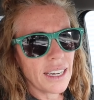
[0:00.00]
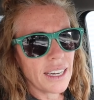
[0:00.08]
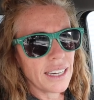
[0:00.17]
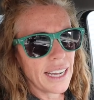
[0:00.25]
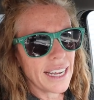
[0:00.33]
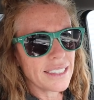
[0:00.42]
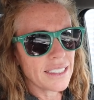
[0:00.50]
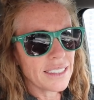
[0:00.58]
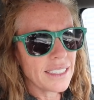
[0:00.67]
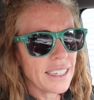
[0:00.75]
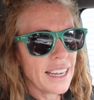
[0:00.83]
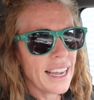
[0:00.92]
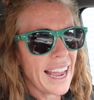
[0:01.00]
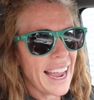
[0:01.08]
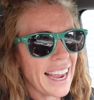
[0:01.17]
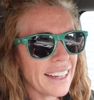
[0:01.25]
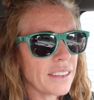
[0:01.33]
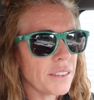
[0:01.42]
hasn't
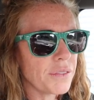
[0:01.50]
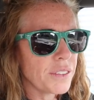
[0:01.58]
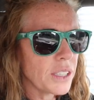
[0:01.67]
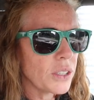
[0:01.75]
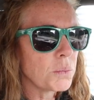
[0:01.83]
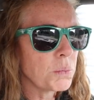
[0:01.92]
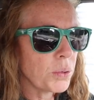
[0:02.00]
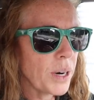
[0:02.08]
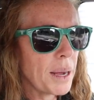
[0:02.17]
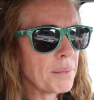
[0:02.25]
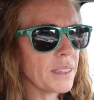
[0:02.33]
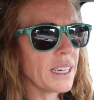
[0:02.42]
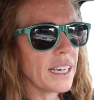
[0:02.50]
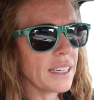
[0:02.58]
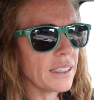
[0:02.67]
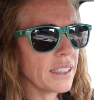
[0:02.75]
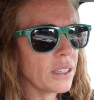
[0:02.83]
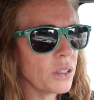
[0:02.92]
had the field prep
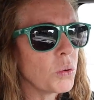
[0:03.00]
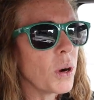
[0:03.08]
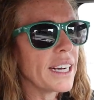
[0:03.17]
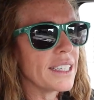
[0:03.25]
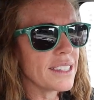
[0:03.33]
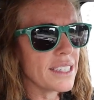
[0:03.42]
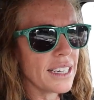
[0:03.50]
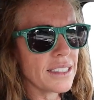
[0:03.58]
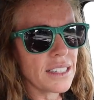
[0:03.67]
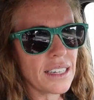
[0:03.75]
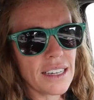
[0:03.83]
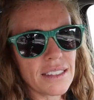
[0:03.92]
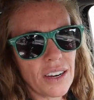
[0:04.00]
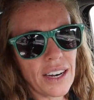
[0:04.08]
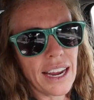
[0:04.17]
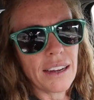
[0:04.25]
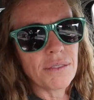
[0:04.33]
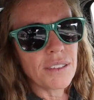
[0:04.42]
quite as nicely as our
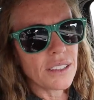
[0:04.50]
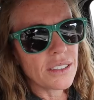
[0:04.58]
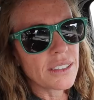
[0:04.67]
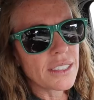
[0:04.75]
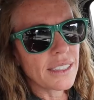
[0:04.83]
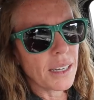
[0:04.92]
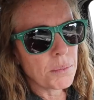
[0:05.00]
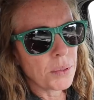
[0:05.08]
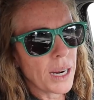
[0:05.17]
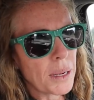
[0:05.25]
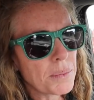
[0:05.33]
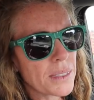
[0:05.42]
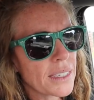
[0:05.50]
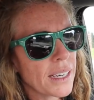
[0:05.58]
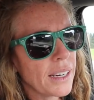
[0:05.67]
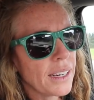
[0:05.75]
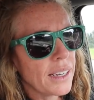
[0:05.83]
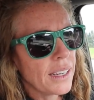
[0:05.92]
hay fields get prepped.
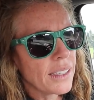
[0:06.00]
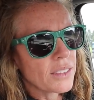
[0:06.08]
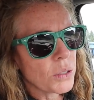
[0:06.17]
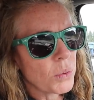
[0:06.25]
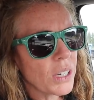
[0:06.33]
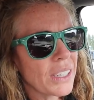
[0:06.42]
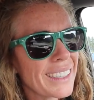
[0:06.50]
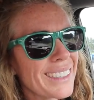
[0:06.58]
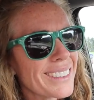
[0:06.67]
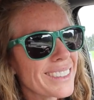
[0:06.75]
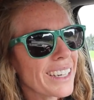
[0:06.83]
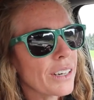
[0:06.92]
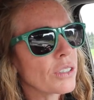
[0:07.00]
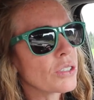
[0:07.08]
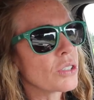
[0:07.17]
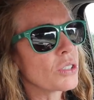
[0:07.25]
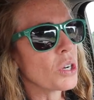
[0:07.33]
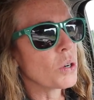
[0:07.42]
So we're a little scared of
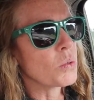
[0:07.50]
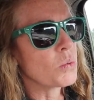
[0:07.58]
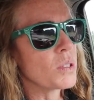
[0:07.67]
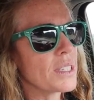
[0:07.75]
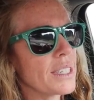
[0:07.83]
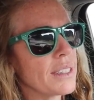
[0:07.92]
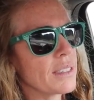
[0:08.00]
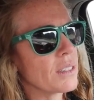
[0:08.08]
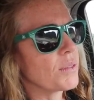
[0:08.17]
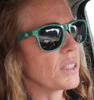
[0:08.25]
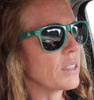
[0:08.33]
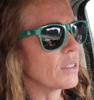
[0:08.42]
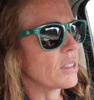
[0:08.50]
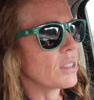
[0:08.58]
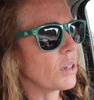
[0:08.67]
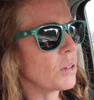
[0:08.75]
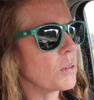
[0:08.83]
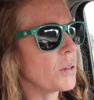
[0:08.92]
stones in this field.
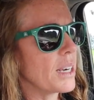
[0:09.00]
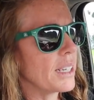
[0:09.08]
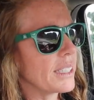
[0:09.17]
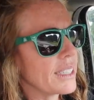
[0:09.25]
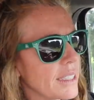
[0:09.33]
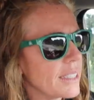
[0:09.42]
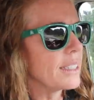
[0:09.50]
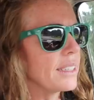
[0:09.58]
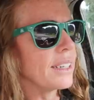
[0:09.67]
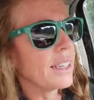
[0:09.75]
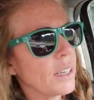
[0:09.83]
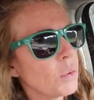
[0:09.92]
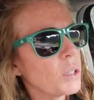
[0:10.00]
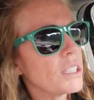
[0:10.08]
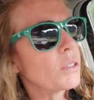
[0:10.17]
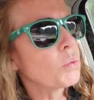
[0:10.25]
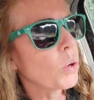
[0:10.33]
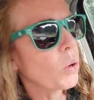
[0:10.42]
So we
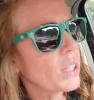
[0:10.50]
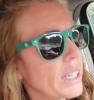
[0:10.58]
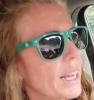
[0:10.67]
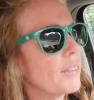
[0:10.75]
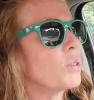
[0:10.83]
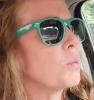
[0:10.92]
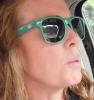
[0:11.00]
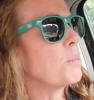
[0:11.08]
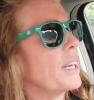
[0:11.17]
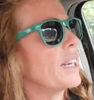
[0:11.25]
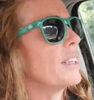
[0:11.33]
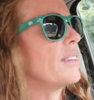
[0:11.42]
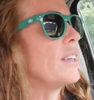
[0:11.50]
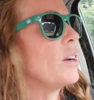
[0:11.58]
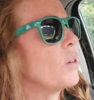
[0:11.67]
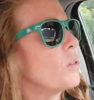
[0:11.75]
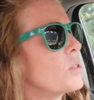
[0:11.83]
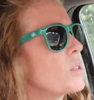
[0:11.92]
did roll it after we planted the
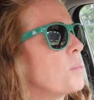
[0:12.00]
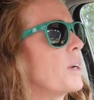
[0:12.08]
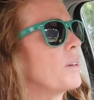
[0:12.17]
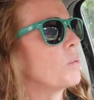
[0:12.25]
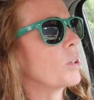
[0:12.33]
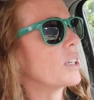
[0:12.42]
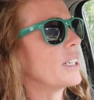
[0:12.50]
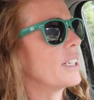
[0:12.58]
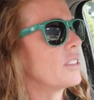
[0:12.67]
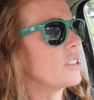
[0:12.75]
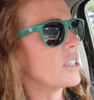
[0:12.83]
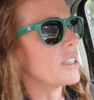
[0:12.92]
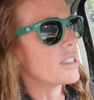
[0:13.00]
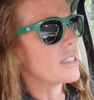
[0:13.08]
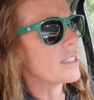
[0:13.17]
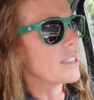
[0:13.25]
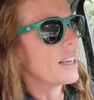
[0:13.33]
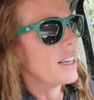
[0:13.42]
oats, but we're gonna
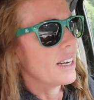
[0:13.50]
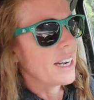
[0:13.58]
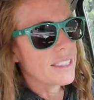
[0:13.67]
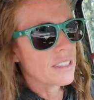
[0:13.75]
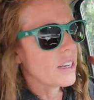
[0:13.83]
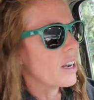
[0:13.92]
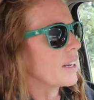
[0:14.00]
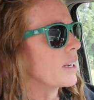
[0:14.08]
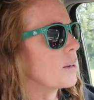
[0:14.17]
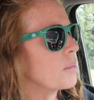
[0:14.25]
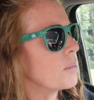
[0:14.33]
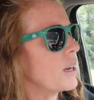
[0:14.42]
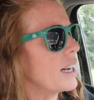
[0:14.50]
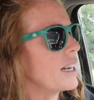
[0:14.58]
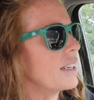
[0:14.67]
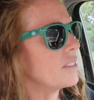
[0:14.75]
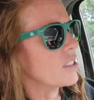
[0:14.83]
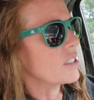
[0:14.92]
just, I saw him
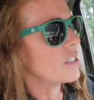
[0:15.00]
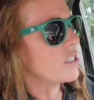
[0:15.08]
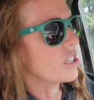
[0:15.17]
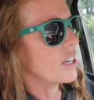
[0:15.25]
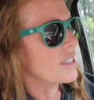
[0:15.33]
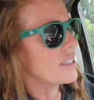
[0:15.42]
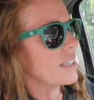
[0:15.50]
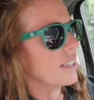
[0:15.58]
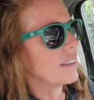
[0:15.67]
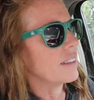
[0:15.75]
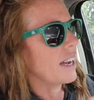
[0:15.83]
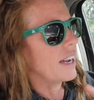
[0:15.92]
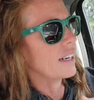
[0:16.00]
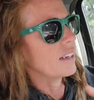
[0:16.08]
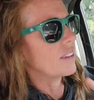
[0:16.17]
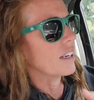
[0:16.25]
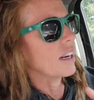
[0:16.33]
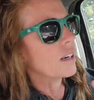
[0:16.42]
just adjusting the
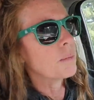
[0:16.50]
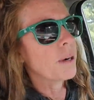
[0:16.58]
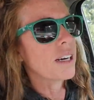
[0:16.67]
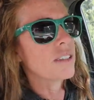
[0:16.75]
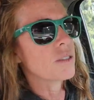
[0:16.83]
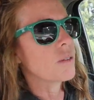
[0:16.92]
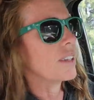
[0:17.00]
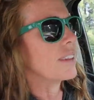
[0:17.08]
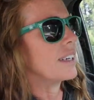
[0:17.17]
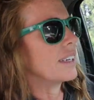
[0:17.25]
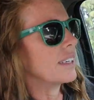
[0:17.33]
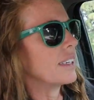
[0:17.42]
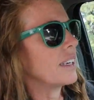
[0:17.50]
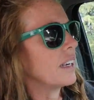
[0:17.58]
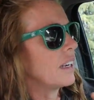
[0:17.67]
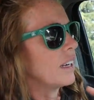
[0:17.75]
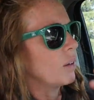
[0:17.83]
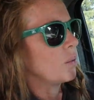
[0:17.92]
height of the cutter bar. So I think
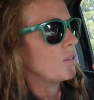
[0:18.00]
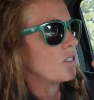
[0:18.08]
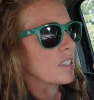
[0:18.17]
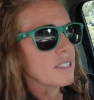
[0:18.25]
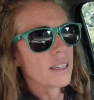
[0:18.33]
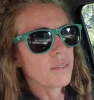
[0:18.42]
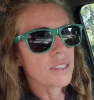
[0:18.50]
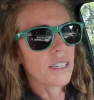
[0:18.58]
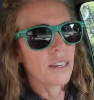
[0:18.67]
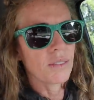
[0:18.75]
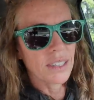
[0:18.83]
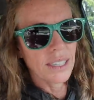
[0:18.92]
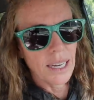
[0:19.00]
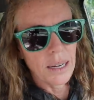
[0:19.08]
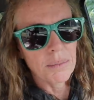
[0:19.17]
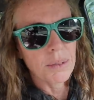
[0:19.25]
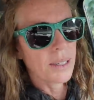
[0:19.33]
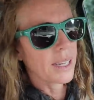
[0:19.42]
we've just lifted everything
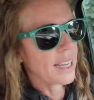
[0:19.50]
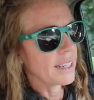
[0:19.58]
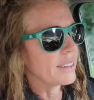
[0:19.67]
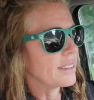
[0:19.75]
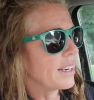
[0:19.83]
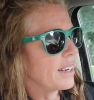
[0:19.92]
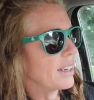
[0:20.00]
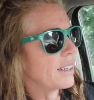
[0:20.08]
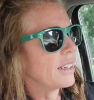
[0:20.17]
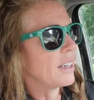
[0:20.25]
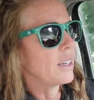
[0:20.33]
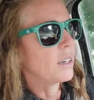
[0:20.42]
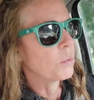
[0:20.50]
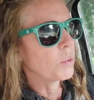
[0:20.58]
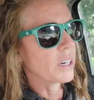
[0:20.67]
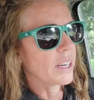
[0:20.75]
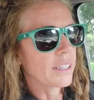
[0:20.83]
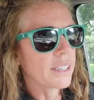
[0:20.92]
up and
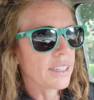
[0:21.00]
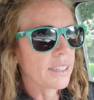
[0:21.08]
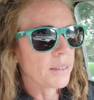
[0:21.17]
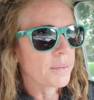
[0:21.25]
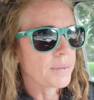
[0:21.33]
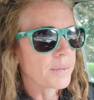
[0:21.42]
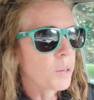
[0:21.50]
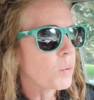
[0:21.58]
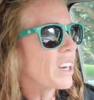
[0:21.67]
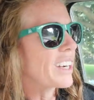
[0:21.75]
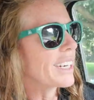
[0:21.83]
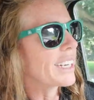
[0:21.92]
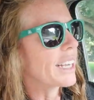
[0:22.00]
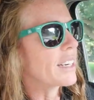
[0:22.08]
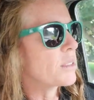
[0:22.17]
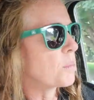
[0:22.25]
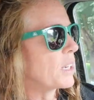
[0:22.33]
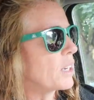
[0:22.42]
we're not gonna get
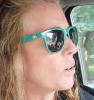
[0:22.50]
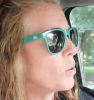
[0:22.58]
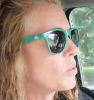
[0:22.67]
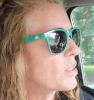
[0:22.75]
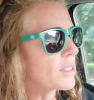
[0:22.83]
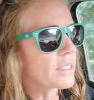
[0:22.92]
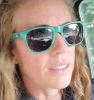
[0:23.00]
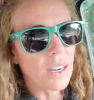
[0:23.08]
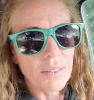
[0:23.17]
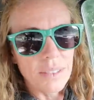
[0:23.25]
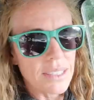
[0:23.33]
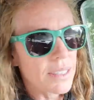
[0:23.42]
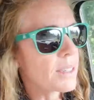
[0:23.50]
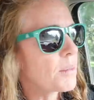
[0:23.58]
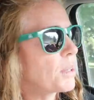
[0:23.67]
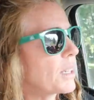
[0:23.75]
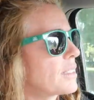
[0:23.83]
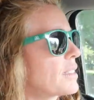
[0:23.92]
as many oats, obviously,
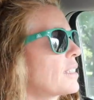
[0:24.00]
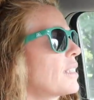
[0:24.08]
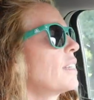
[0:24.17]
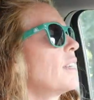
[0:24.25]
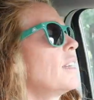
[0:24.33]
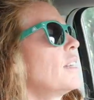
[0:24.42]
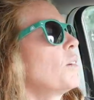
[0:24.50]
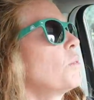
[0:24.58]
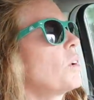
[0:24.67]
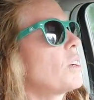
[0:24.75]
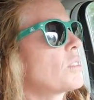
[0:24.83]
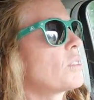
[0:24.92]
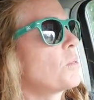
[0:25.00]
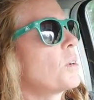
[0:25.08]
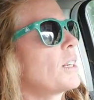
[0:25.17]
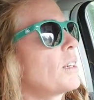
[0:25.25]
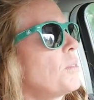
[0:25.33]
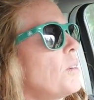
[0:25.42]
but we also don't
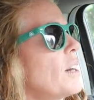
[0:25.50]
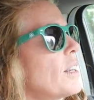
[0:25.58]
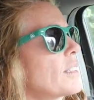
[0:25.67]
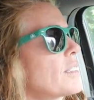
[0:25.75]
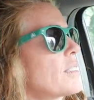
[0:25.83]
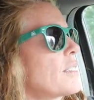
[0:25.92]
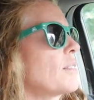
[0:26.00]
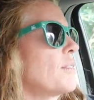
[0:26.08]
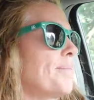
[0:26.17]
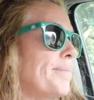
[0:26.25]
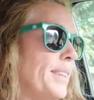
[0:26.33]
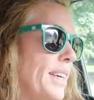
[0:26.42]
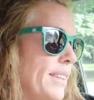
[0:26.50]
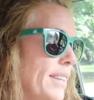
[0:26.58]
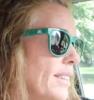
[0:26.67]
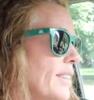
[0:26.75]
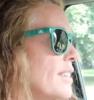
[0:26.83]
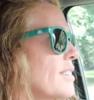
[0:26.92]
want any rocks. I
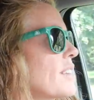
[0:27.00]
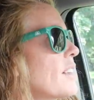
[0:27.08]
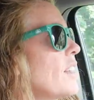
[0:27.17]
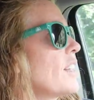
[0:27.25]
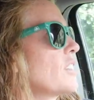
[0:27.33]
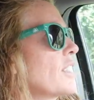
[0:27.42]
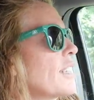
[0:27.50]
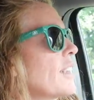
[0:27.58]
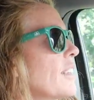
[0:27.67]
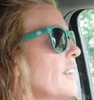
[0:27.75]
think that's the logic and the